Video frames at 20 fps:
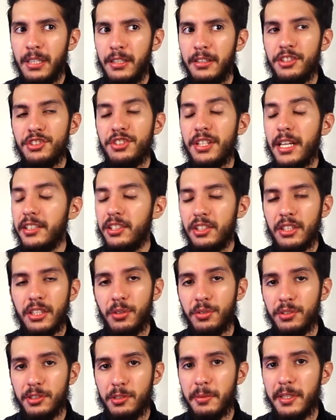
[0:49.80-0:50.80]
there's naturally
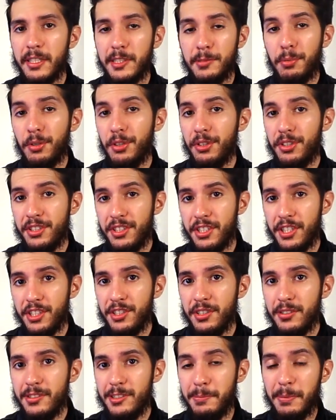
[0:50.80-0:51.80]
going to be a spoiler
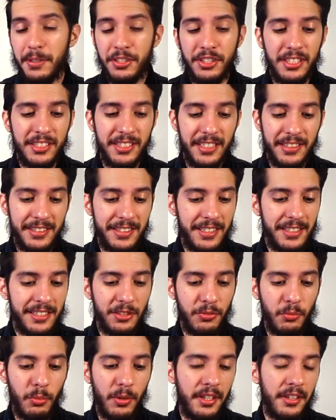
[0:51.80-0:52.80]
discussion, especially since this
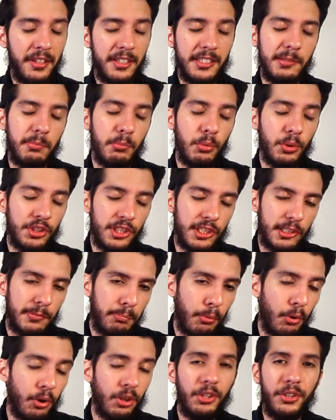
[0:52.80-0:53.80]
is one of the most
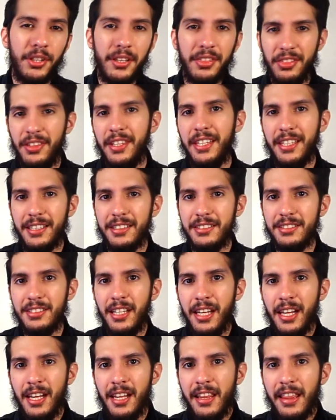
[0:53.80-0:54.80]
spoilery things
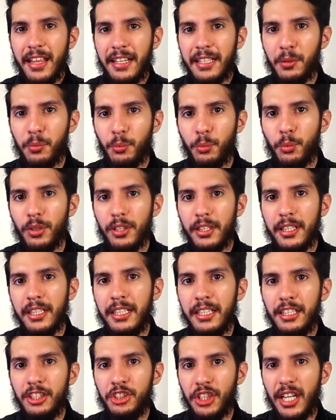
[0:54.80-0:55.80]
that can
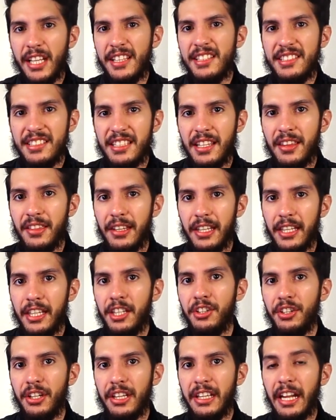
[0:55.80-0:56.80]
really transcend the
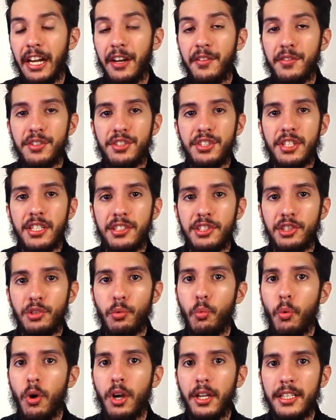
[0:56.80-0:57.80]
internet ever since The
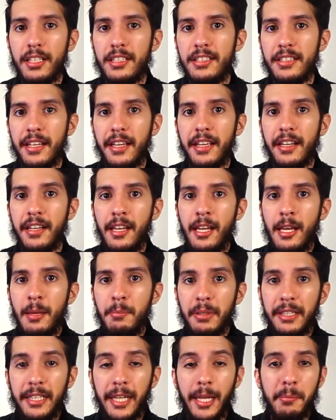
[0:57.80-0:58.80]
Walking Dead
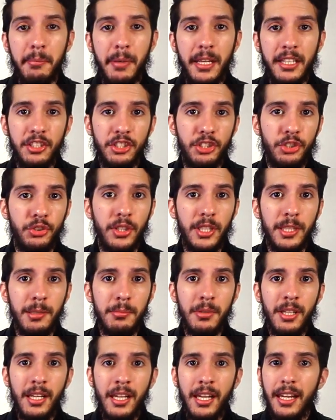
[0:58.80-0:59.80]
became
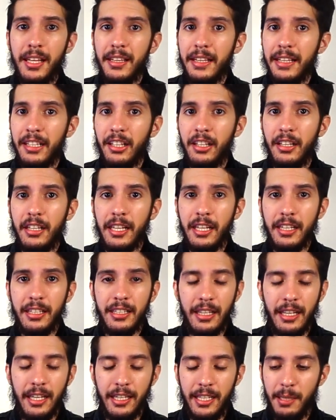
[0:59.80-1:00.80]
mainstream, and then
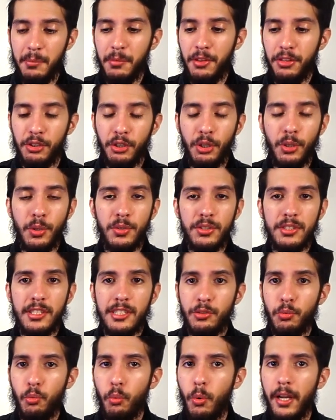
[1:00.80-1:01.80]
Game of Thrones
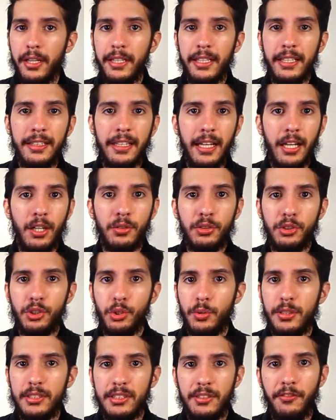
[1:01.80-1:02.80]
is winding down
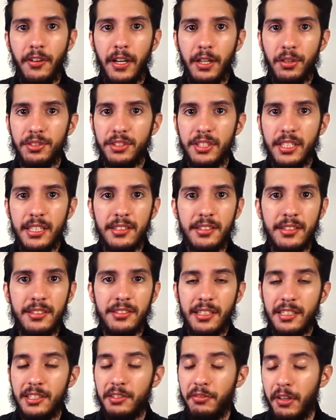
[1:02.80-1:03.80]
to its final seasons
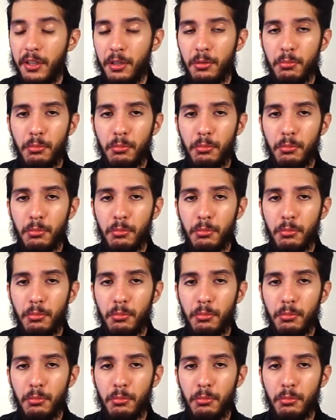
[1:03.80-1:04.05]
and its final